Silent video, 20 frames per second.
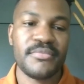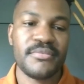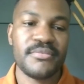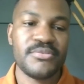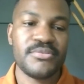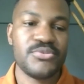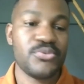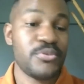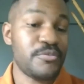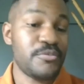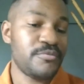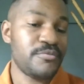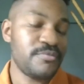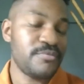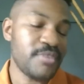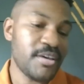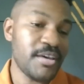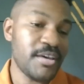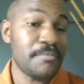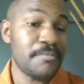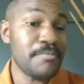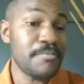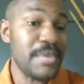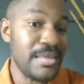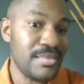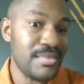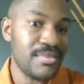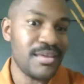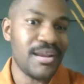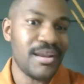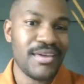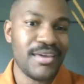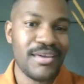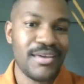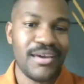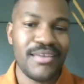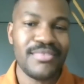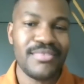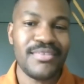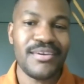sort of myth that
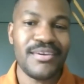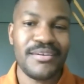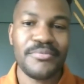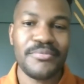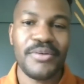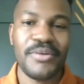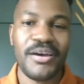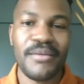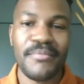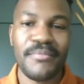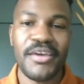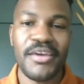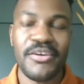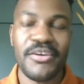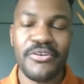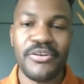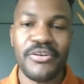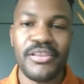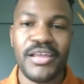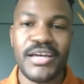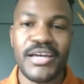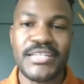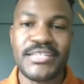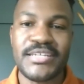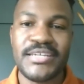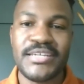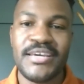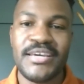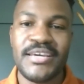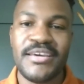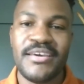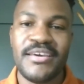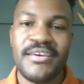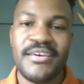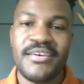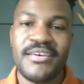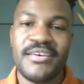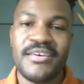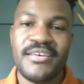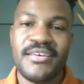I think I hear a lot.
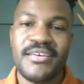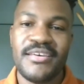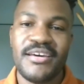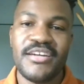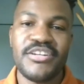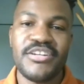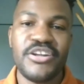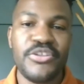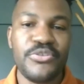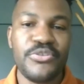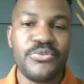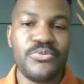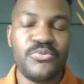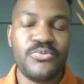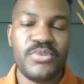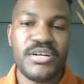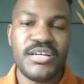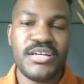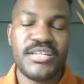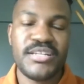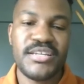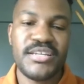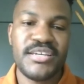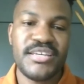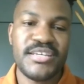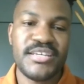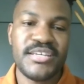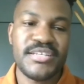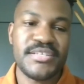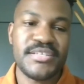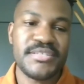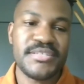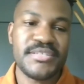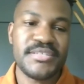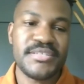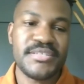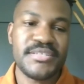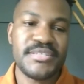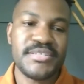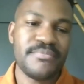Another one is
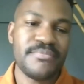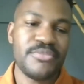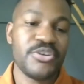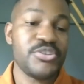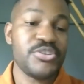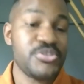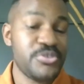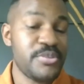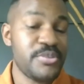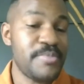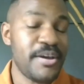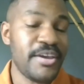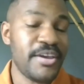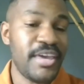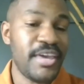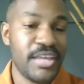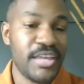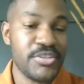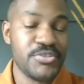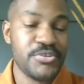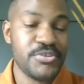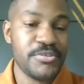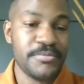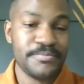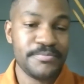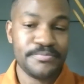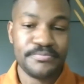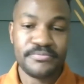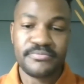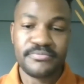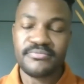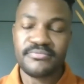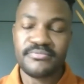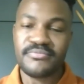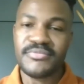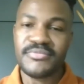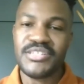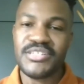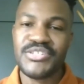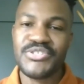the concern about cancer,
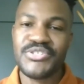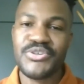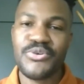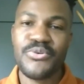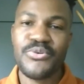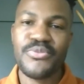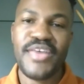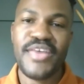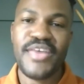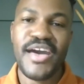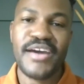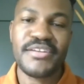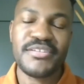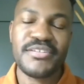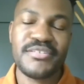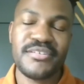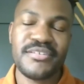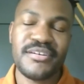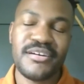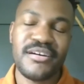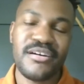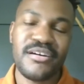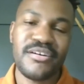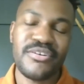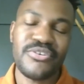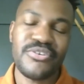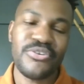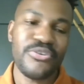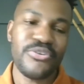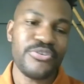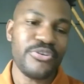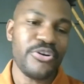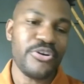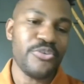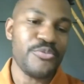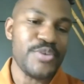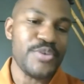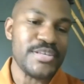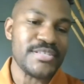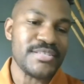so that GERD
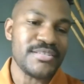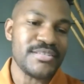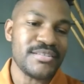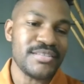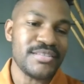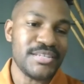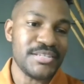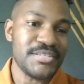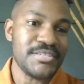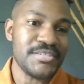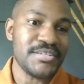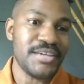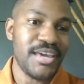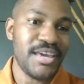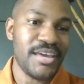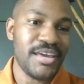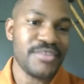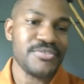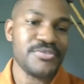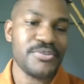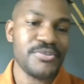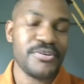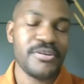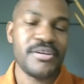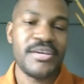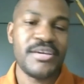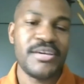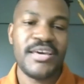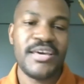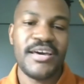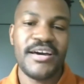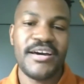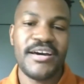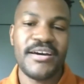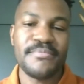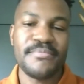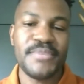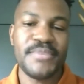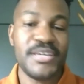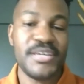always leads to cancer.
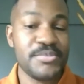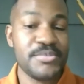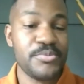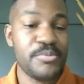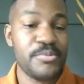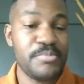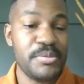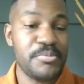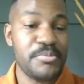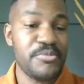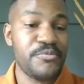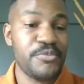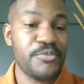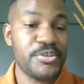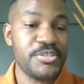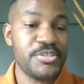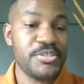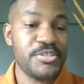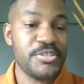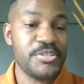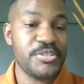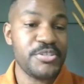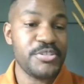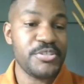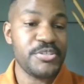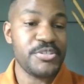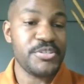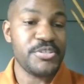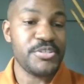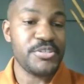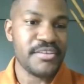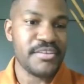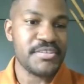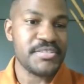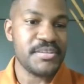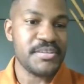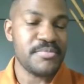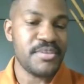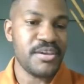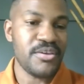Because when people first hear that, that
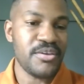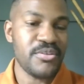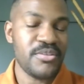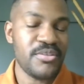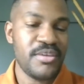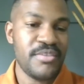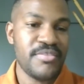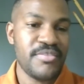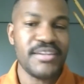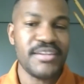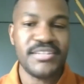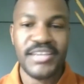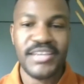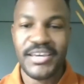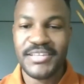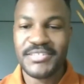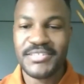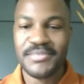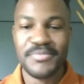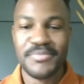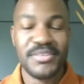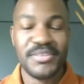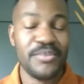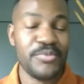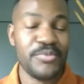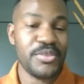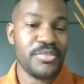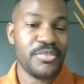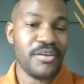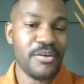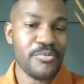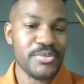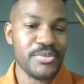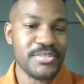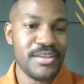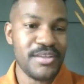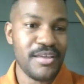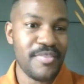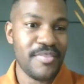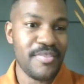is something that takes something thought
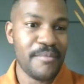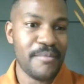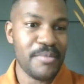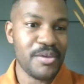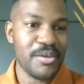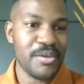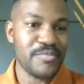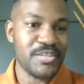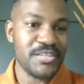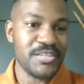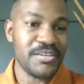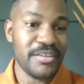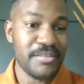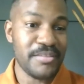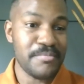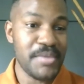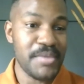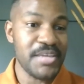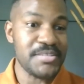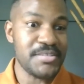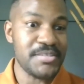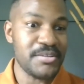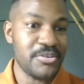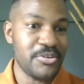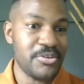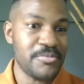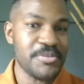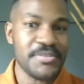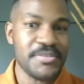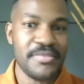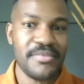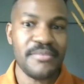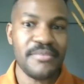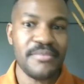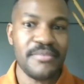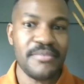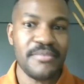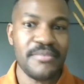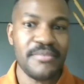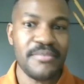was not that big of a deal and makes it almost the
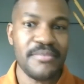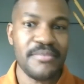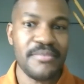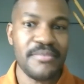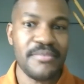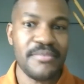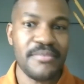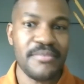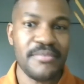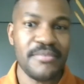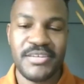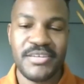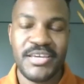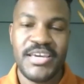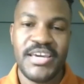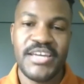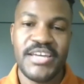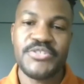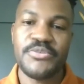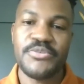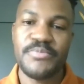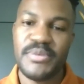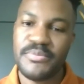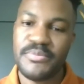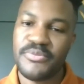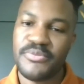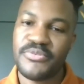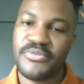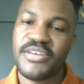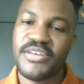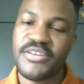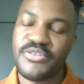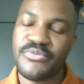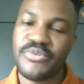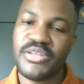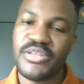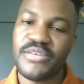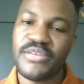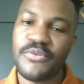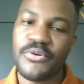biggest deal. And so people tend to
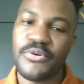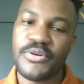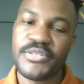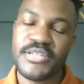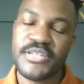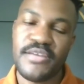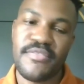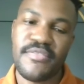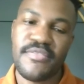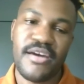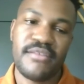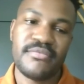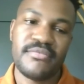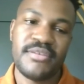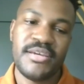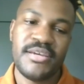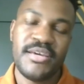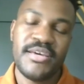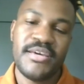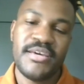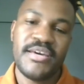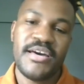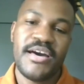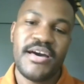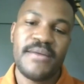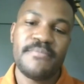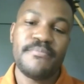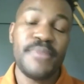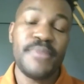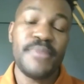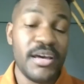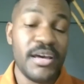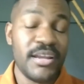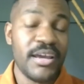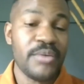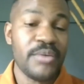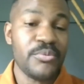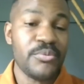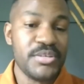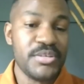really focus on that. But
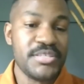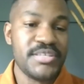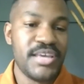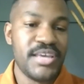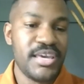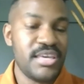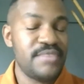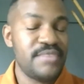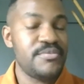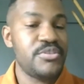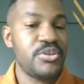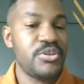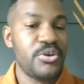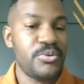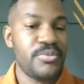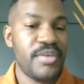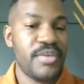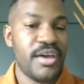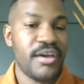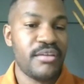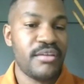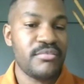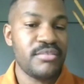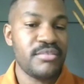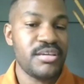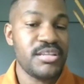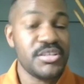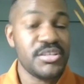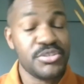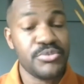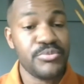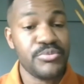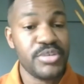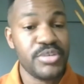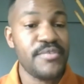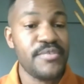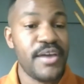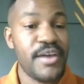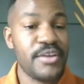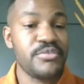I will say, even though that it is a
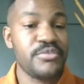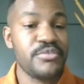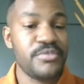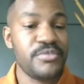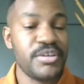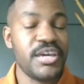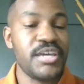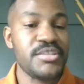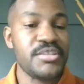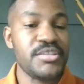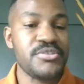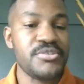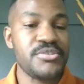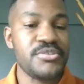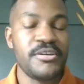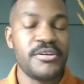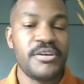risk factor for cancer,